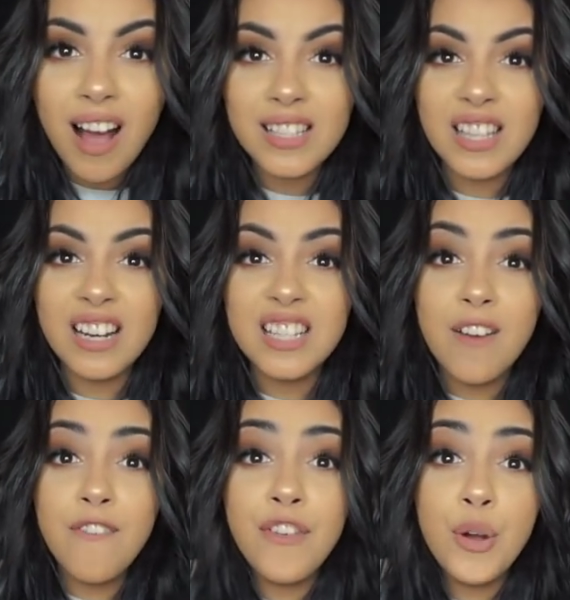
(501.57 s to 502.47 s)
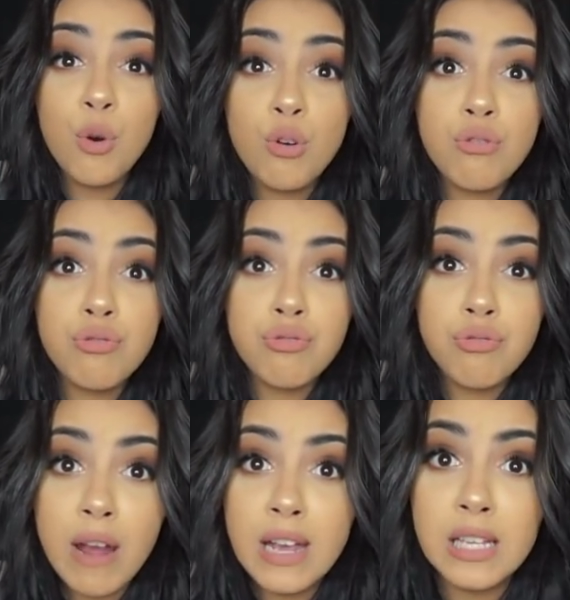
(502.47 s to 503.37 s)
I started to feel
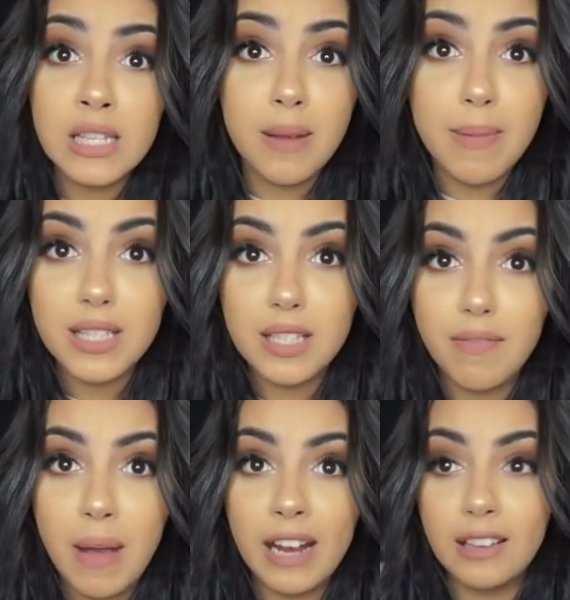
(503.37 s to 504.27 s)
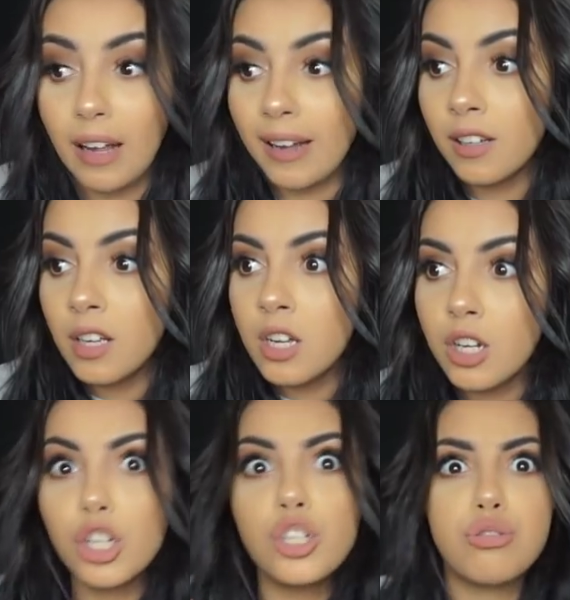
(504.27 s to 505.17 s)
crazy amounts of pain, like
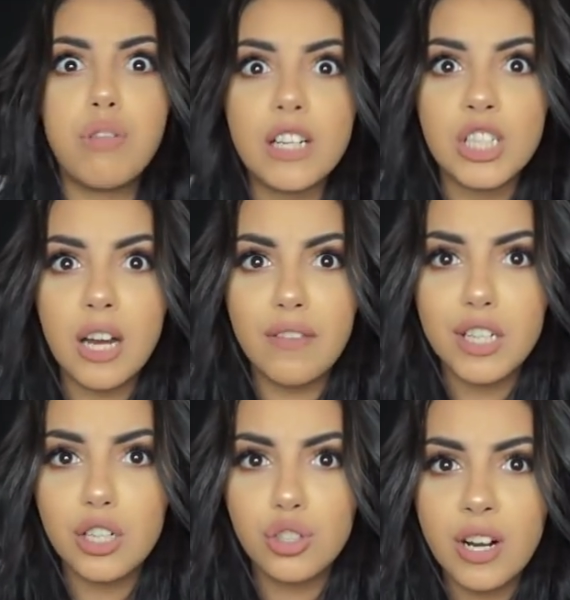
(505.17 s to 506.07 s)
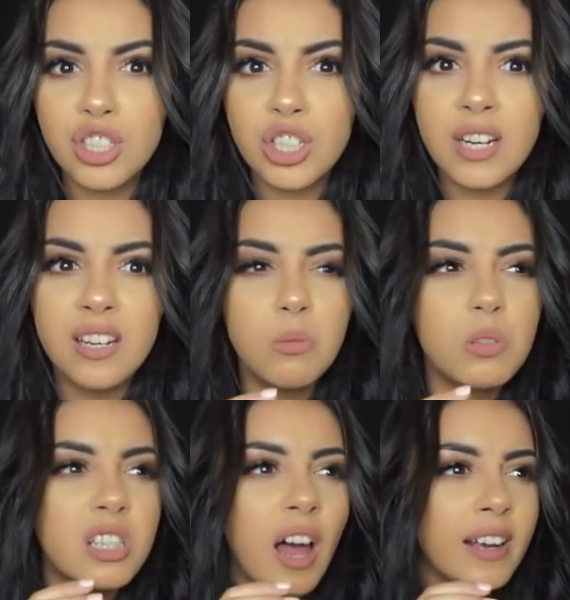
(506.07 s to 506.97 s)
contraction after contraction. And it
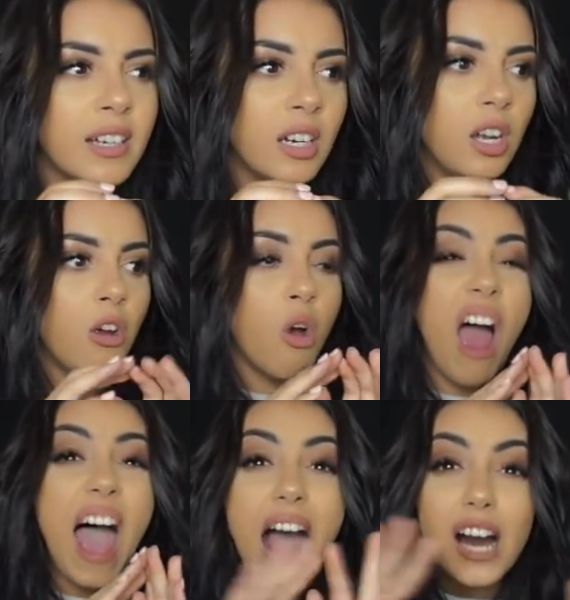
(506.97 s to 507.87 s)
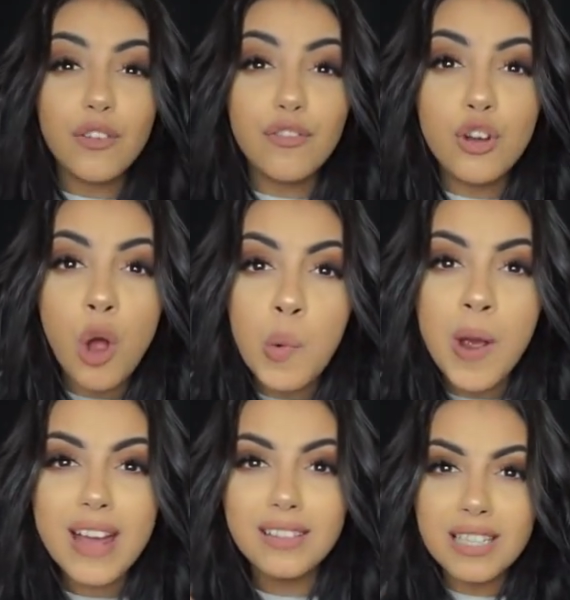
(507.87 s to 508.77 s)
was like out of
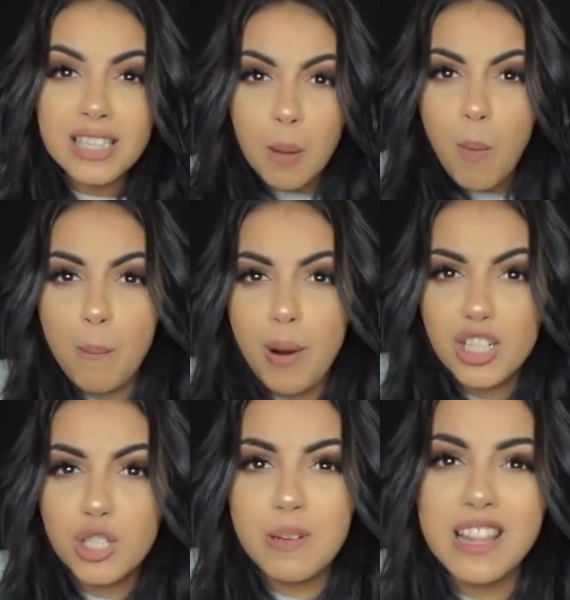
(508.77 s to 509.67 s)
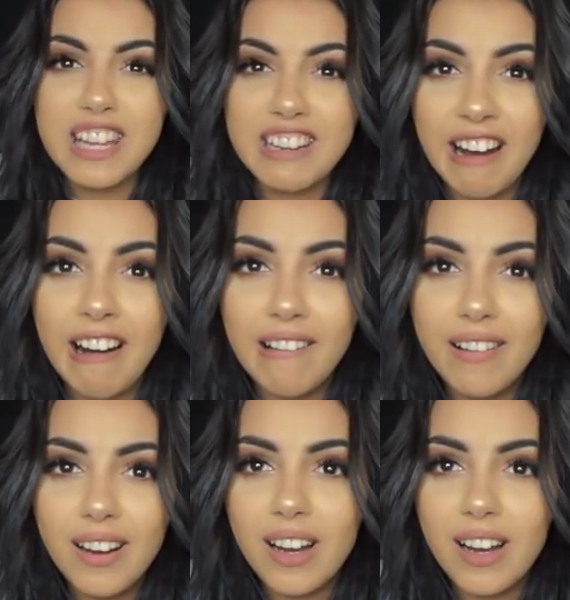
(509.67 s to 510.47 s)
nowhere, like someone punched me in the gut.